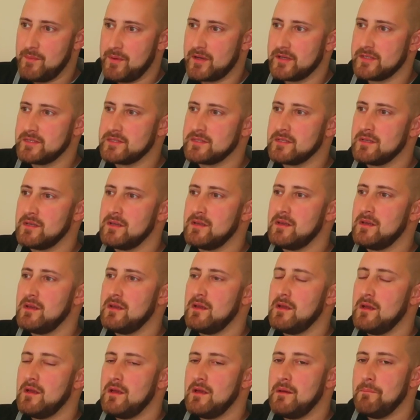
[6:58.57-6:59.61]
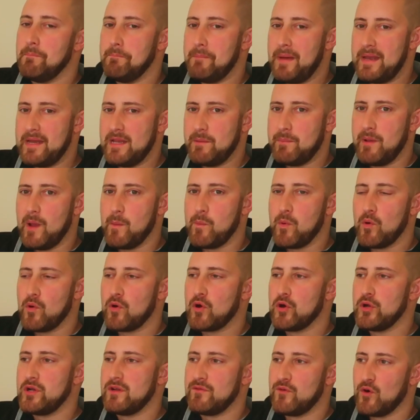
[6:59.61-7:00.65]
because many people
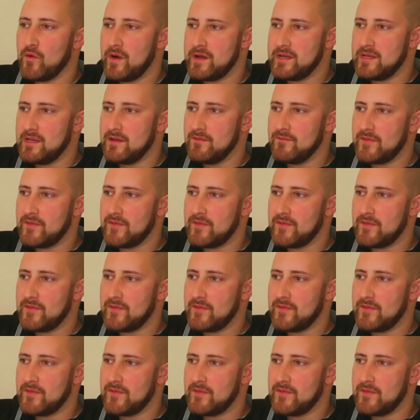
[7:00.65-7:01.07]
could have already